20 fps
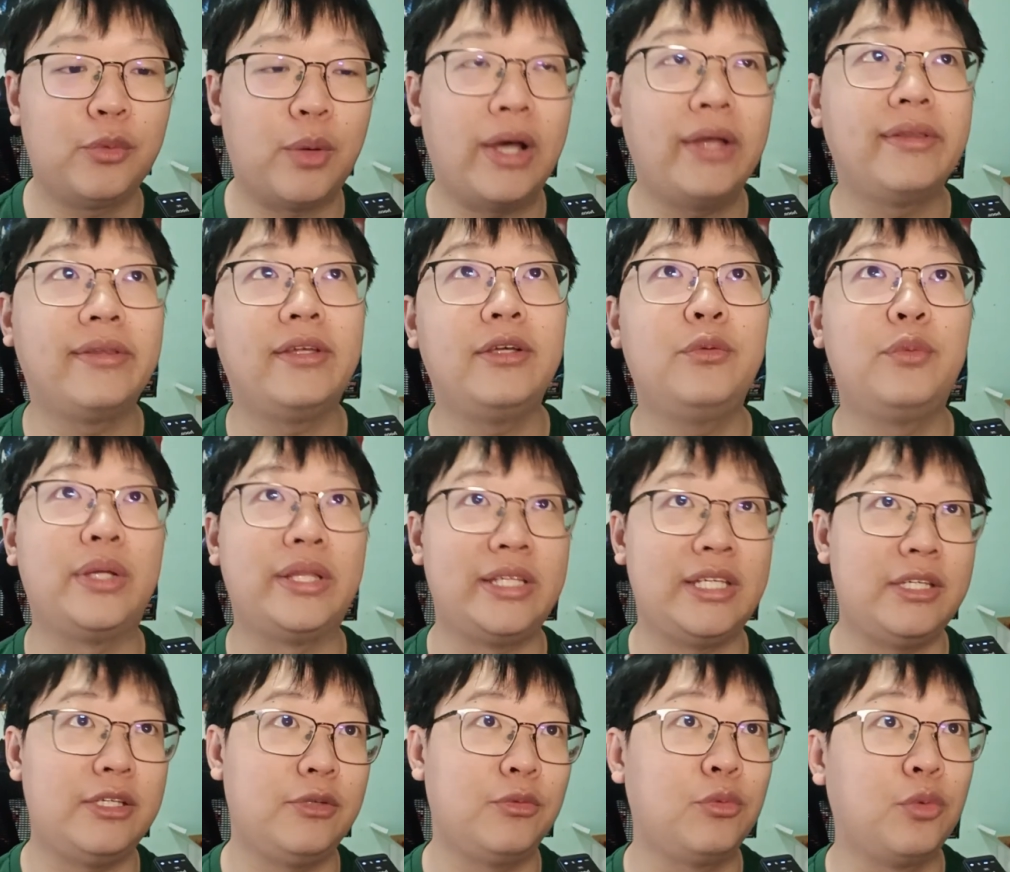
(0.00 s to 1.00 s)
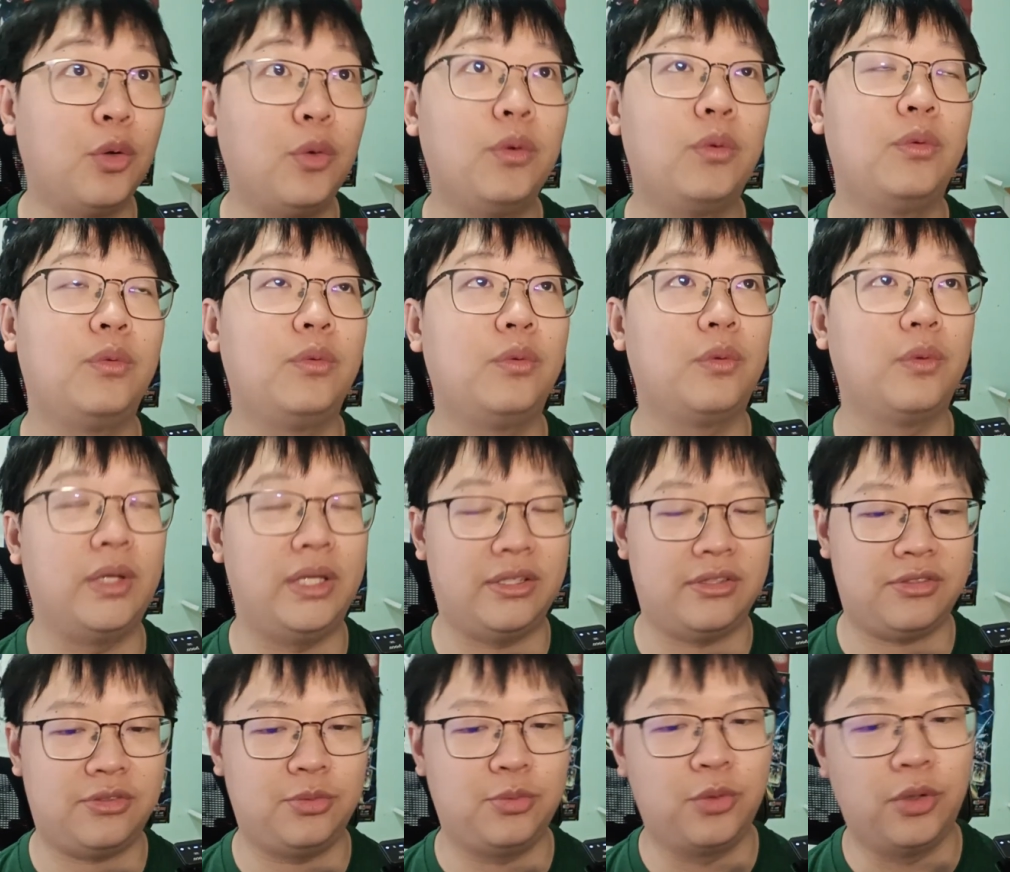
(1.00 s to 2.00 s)
Rather, when he
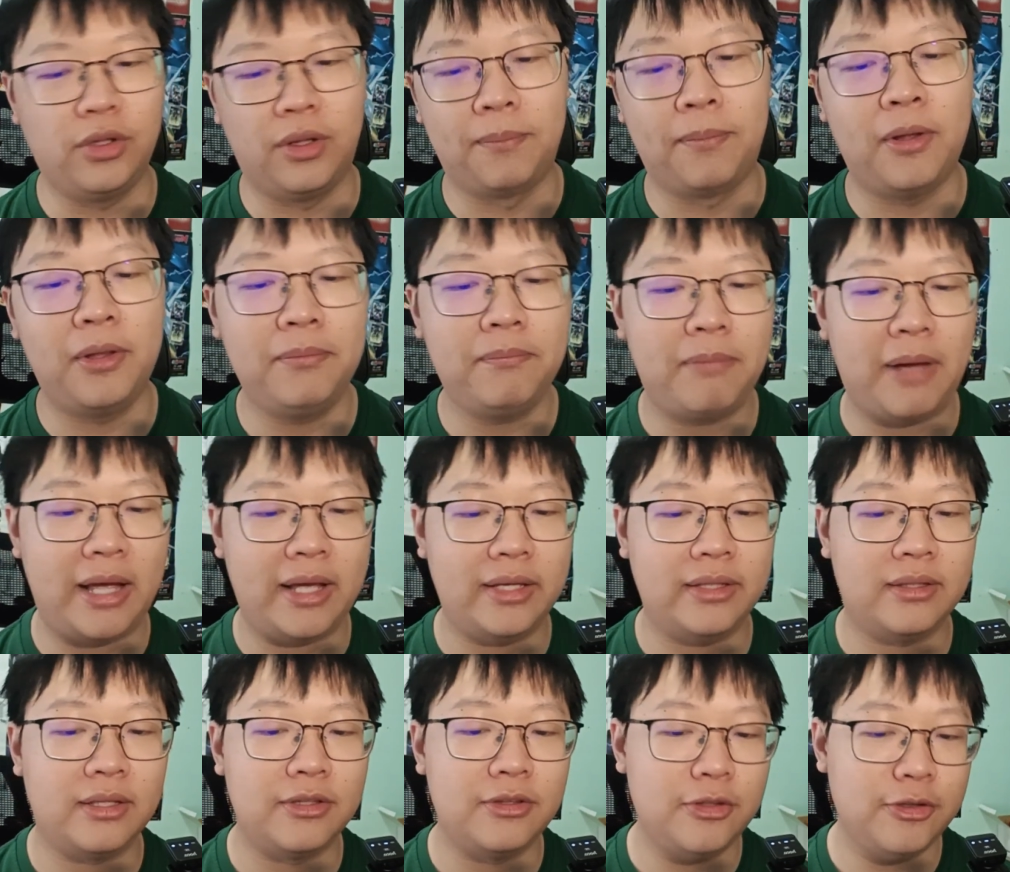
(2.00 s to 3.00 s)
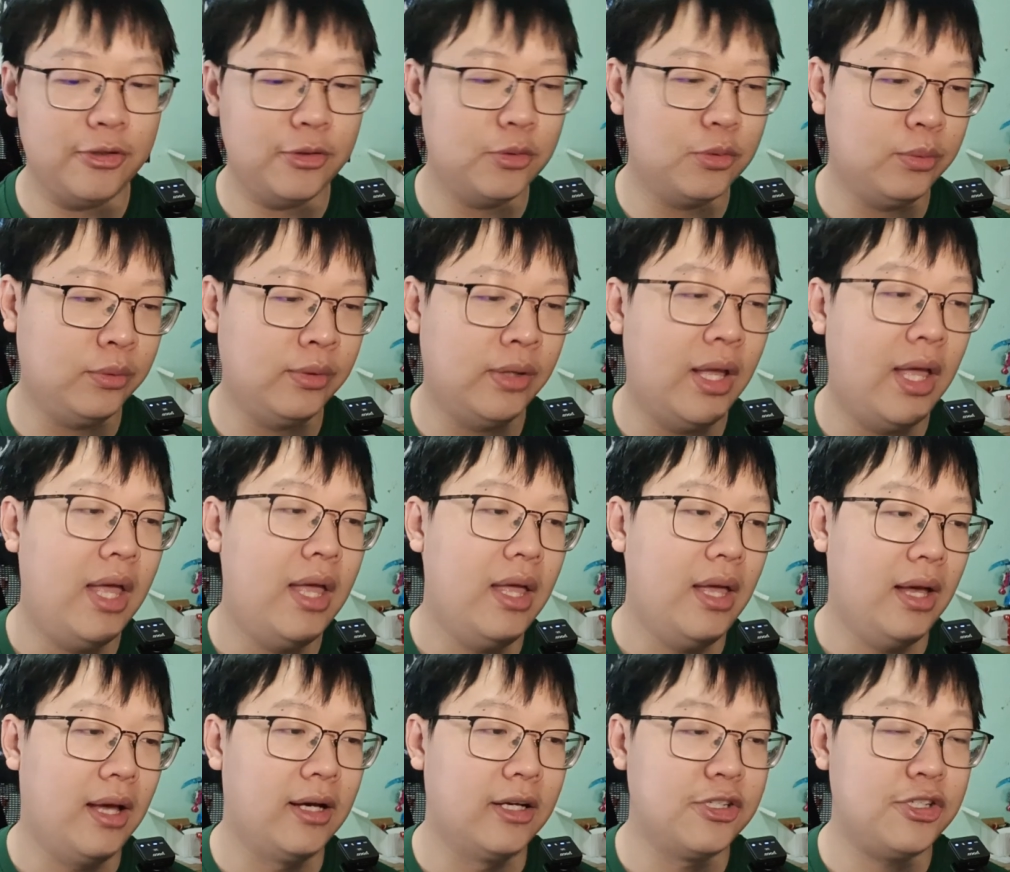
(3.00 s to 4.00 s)
is rolled upon by the new
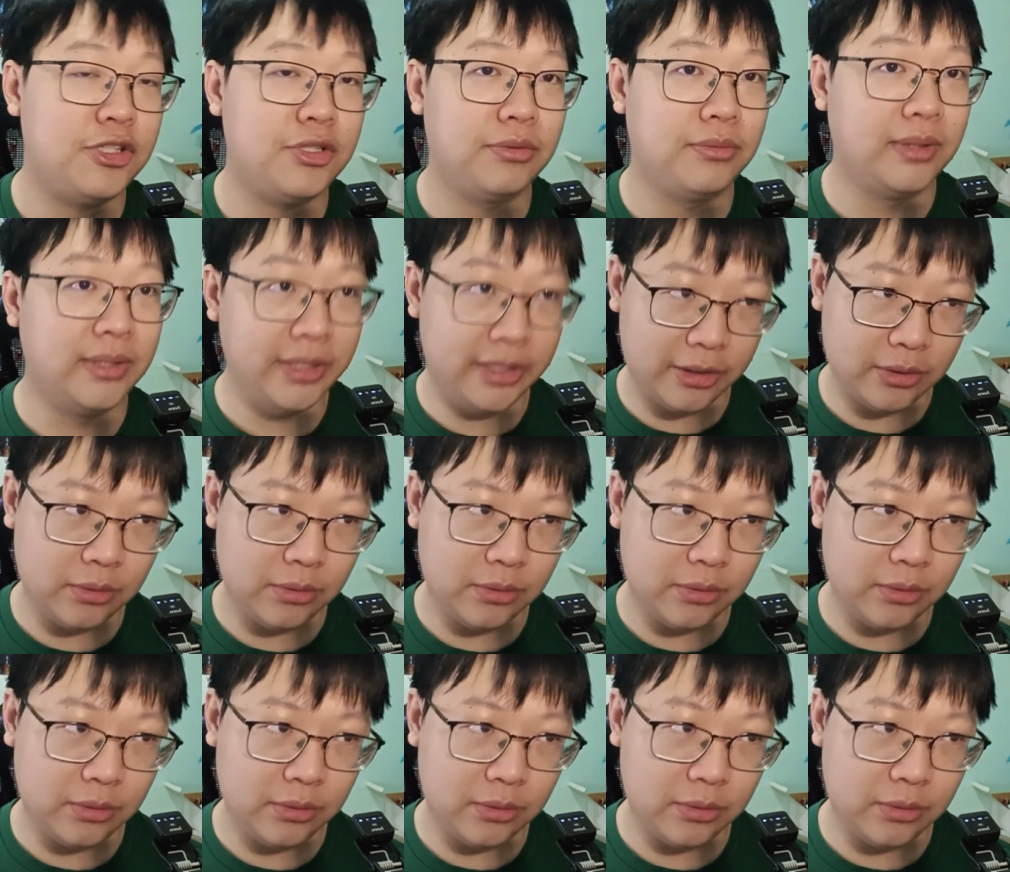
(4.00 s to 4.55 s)
Jewel